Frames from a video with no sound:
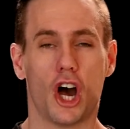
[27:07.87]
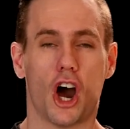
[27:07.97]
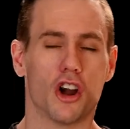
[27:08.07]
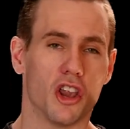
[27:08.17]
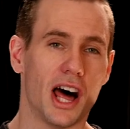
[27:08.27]

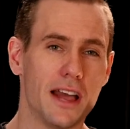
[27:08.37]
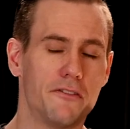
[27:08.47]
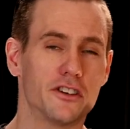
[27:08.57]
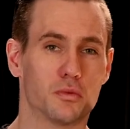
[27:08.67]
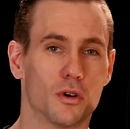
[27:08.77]
Our
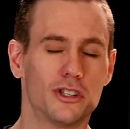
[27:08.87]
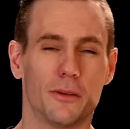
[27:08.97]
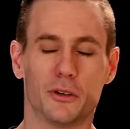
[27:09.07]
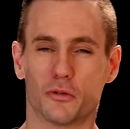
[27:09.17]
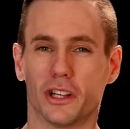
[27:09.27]
life as
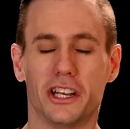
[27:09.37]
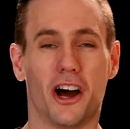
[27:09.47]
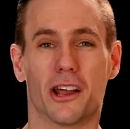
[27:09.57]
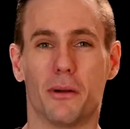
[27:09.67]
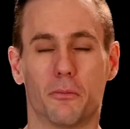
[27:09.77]
worship is really
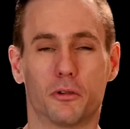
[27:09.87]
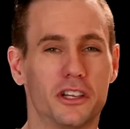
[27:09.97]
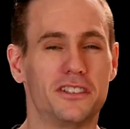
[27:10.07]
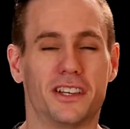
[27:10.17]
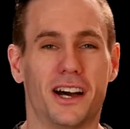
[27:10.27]
not about
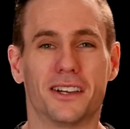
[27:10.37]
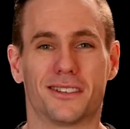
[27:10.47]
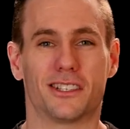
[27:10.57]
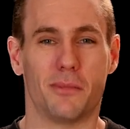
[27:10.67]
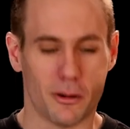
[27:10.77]
pleasing us,
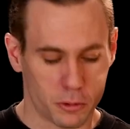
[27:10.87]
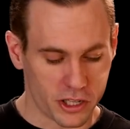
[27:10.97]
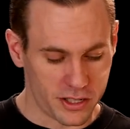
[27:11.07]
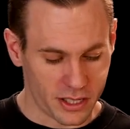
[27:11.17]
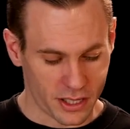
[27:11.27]
it's about
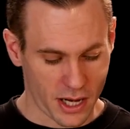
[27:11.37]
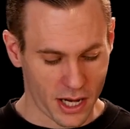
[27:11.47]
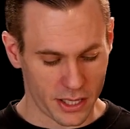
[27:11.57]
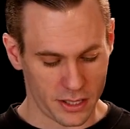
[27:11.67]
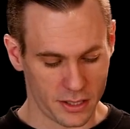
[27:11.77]
pleasing
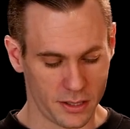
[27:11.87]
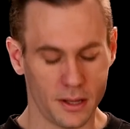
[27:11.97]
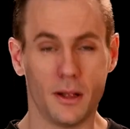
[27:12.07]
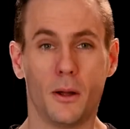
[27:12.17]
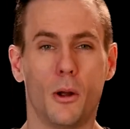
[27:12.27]
God.
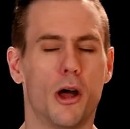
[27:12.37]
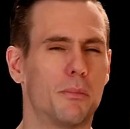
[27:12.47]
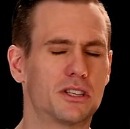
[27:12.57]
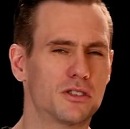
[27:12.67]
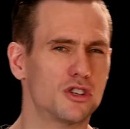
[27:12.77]

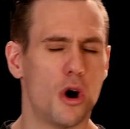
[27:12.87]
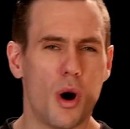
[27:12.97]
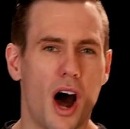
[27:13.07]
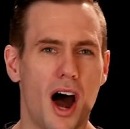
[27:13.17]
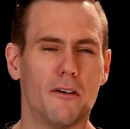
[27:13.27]
But so
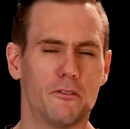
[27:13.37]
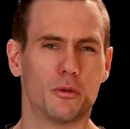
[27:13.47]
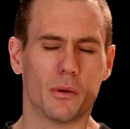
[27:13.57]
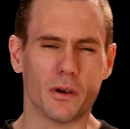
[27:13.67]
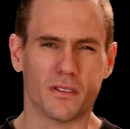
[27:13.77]
often
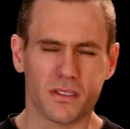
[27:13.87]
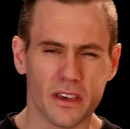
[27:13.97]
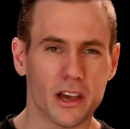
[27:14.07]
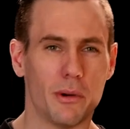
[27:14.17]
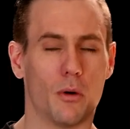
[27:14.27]
when we
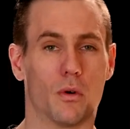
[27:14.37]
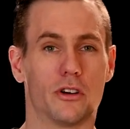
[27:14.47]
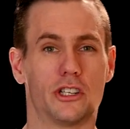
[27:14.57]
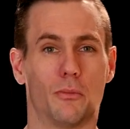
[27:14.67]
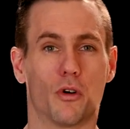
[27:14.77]
think about
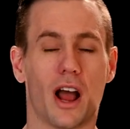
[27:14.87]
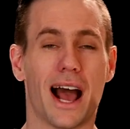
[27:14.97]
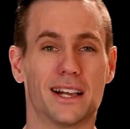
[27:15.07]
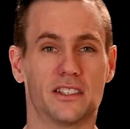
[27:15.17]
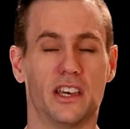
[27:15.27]
worship, we're
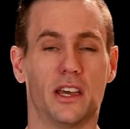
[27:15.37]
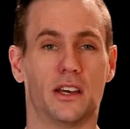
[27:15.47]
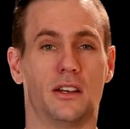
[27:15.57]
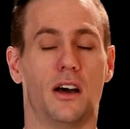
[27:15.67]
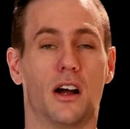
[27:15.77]
asking
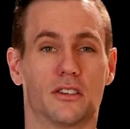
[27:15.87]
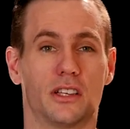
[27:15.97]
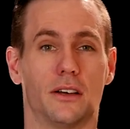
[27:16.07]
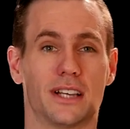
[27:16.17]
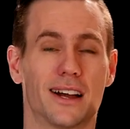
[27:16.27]
it
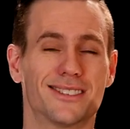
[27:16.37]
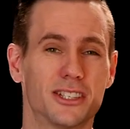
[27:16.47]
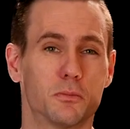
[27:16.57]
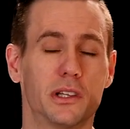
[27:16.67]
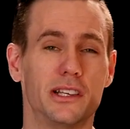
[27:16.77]
ourselves, how does
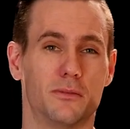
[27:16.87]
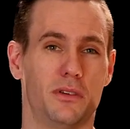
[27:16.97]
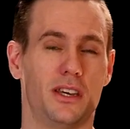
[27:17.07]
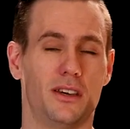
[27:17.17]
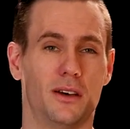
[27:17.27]
this please
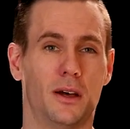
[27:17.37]
me?